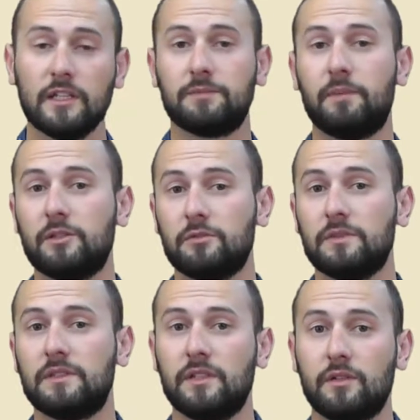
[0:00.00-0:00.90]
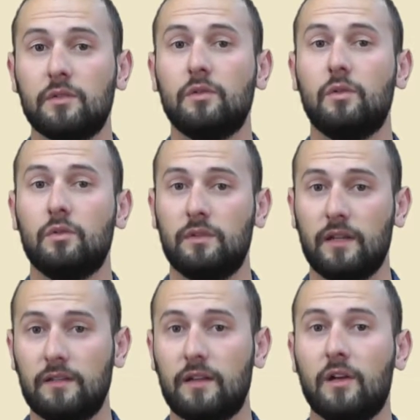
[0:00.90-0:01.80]
special material or
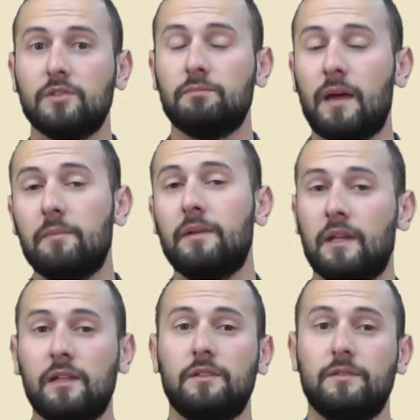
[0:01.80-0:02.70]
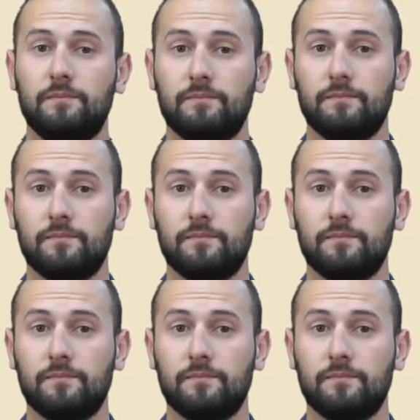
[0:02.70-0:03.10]
details may be needed.